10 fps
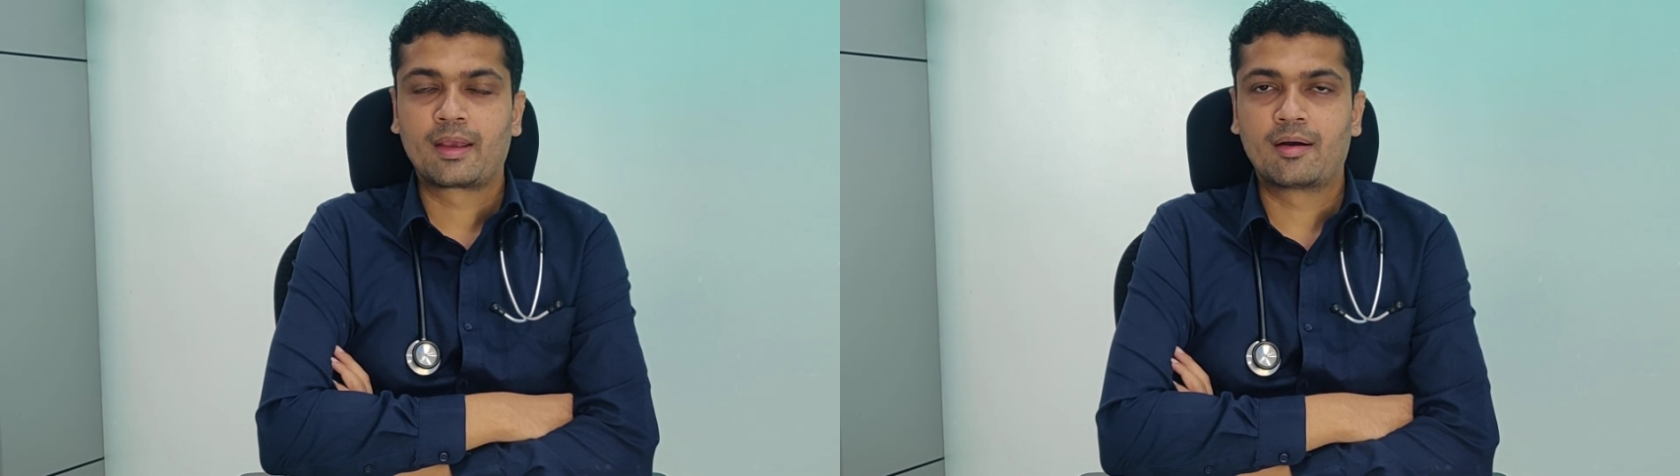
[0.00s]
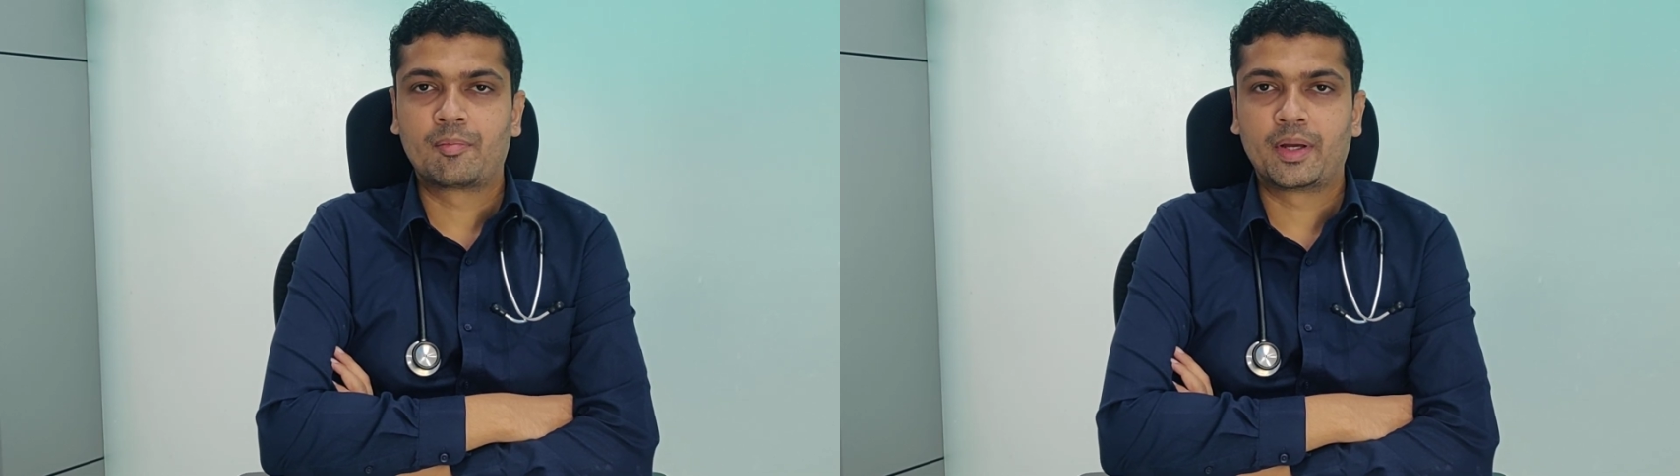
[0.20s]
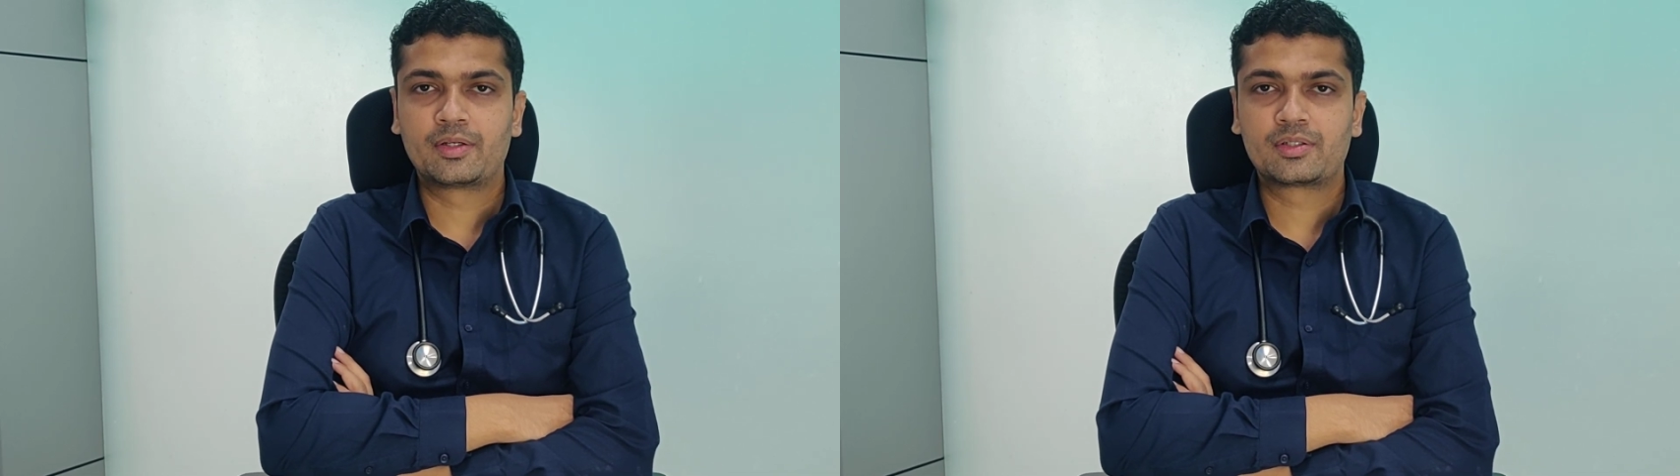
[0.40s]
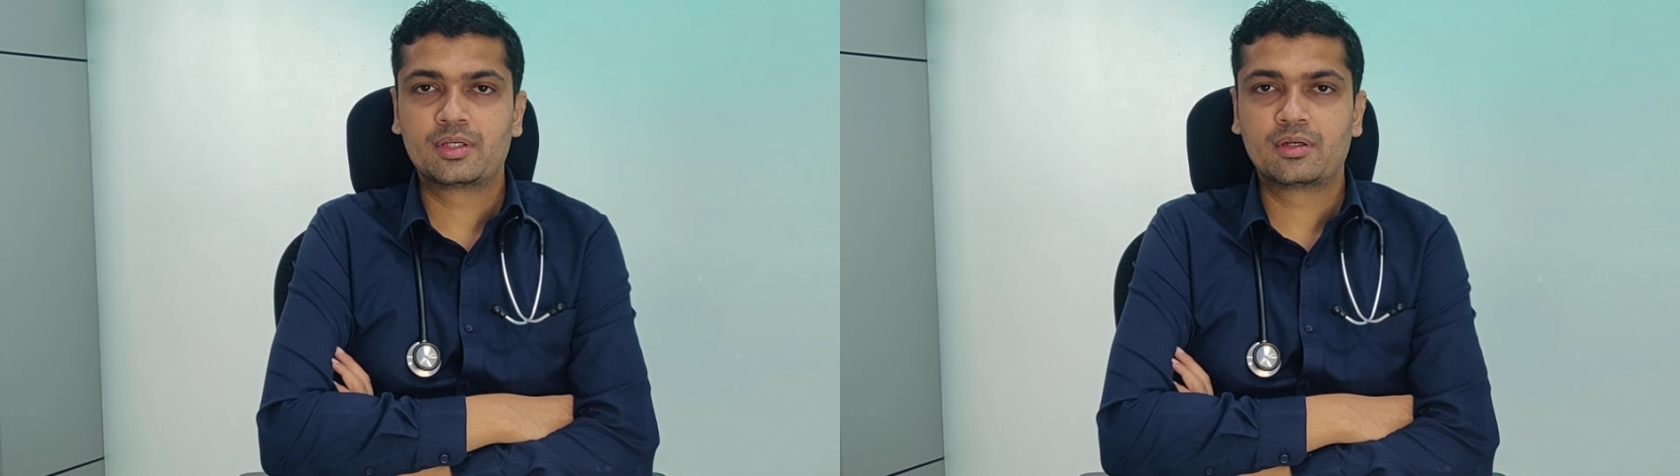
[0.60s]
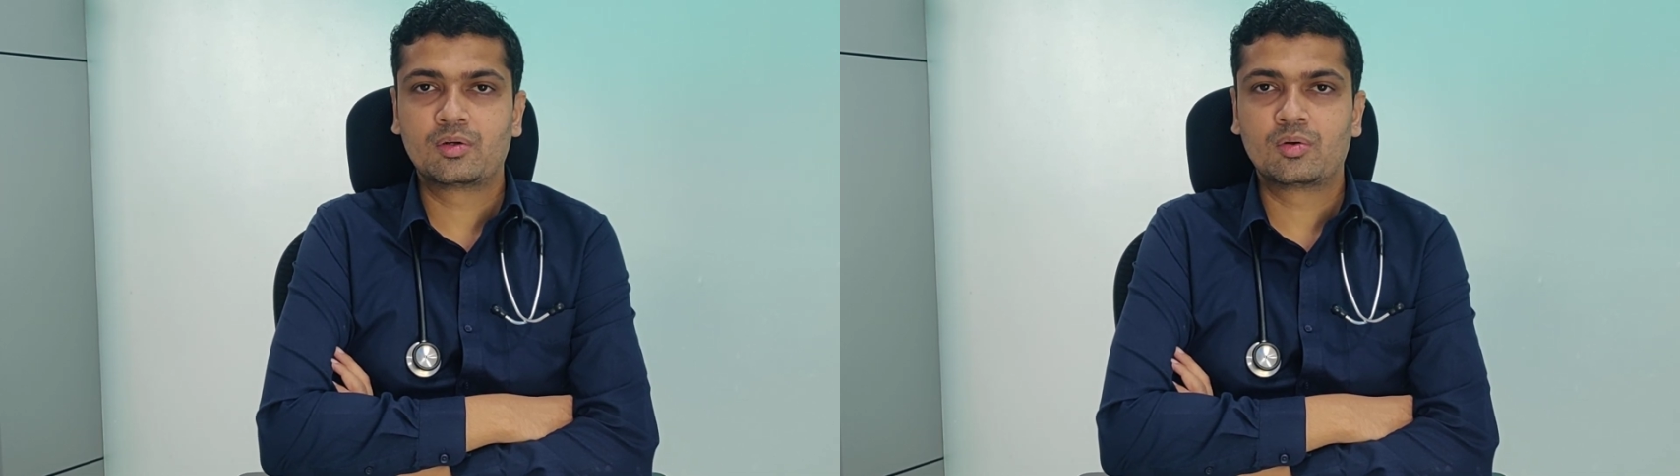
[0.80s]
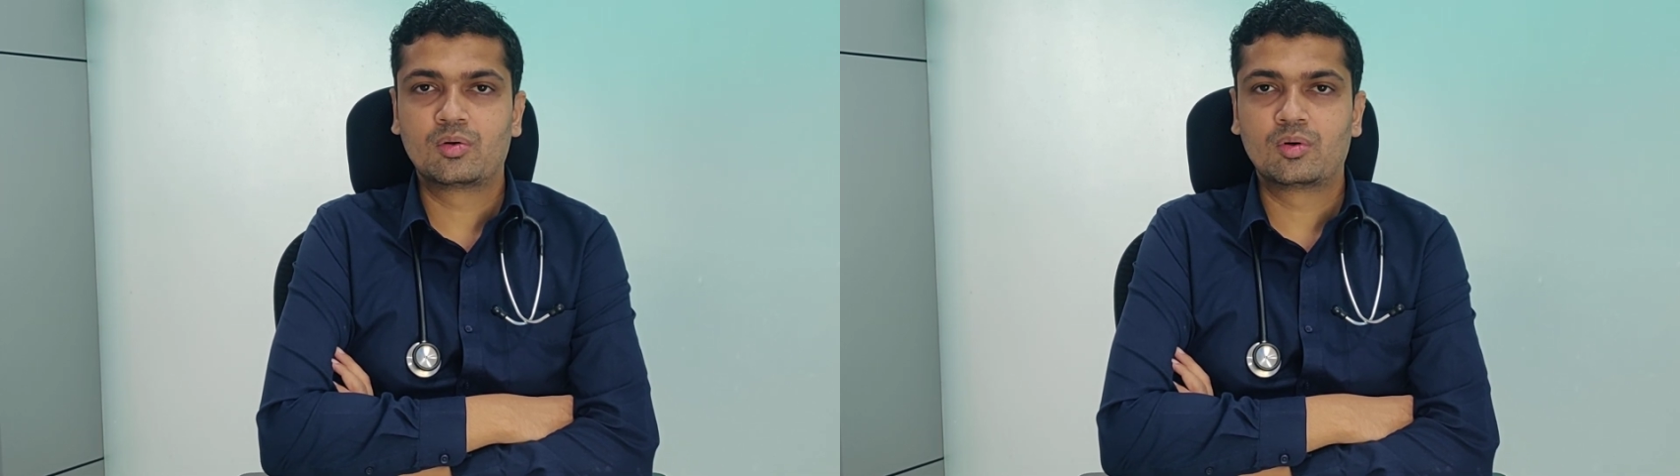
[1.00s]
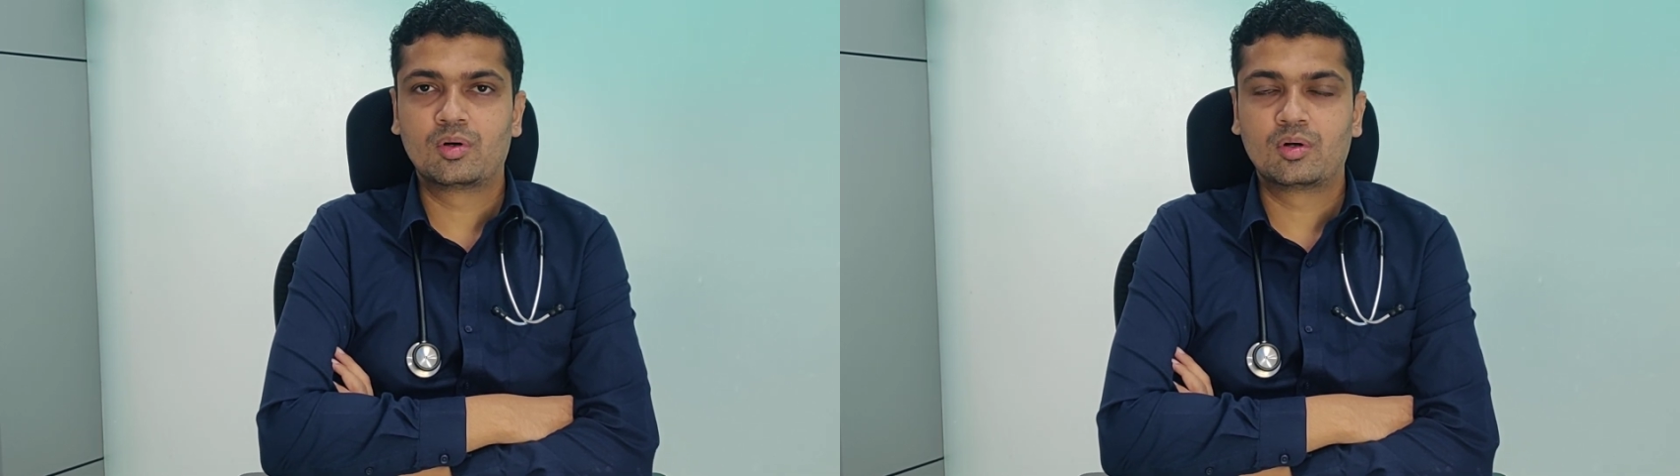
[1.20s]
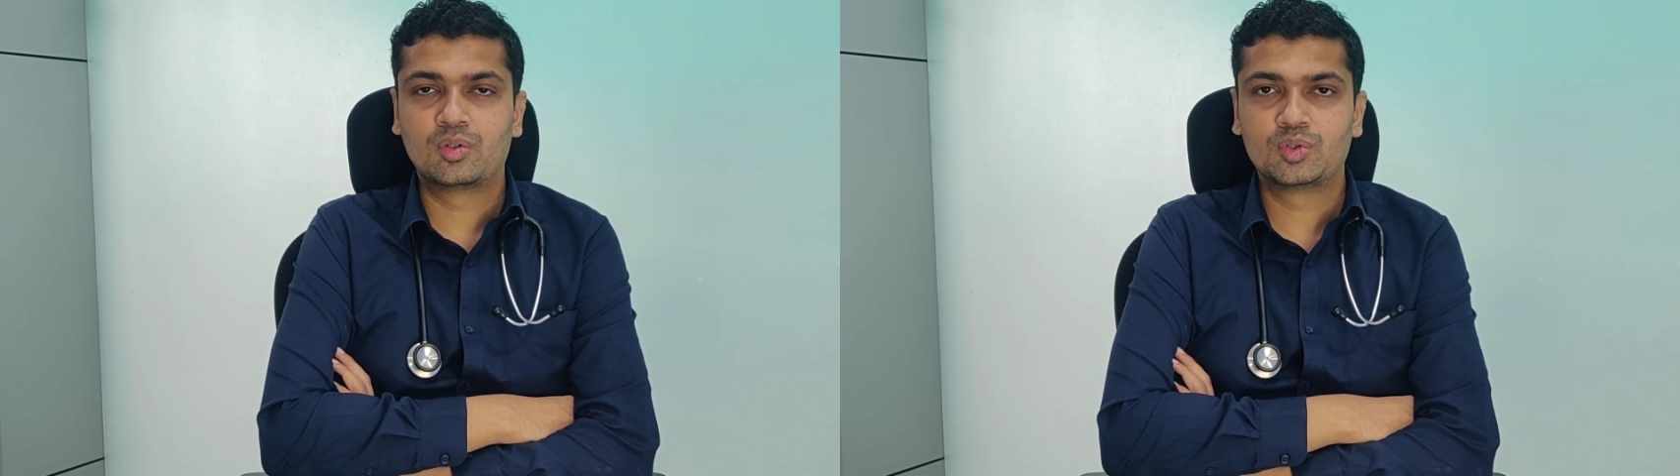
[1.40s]
a patient
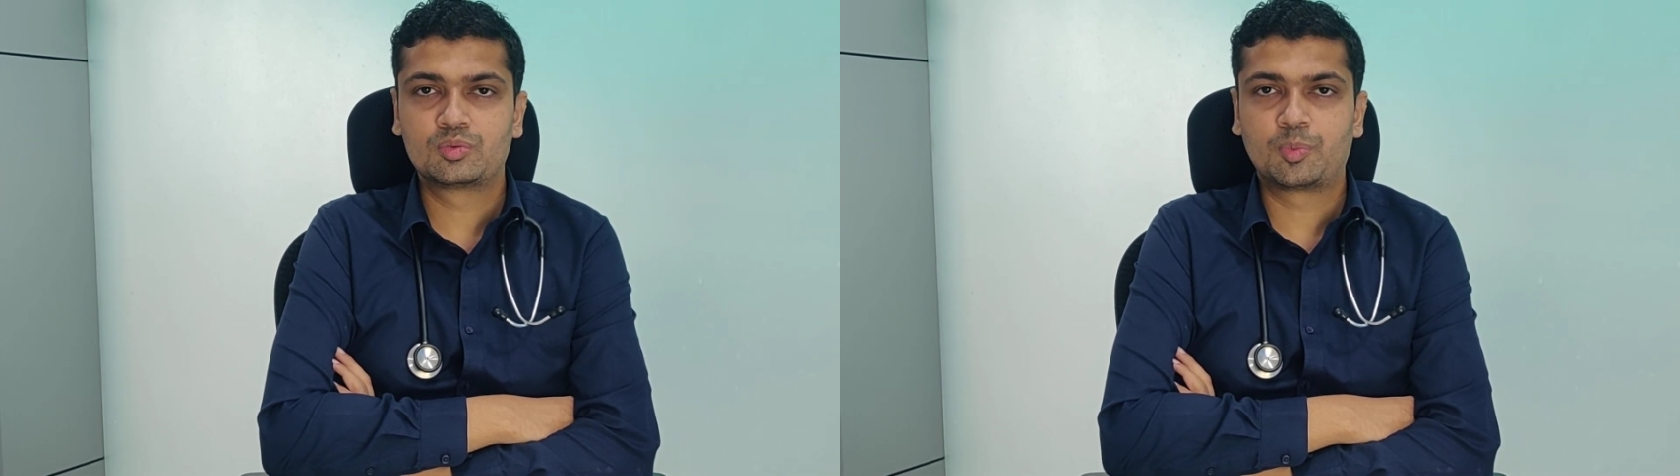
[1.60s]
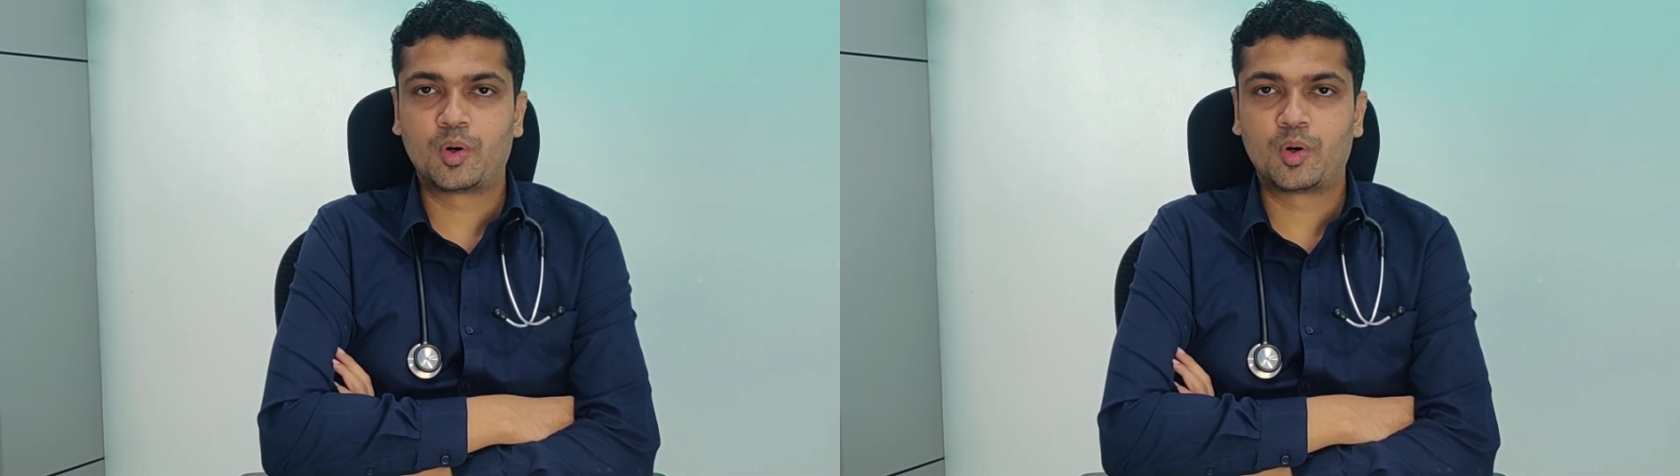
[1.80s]
whose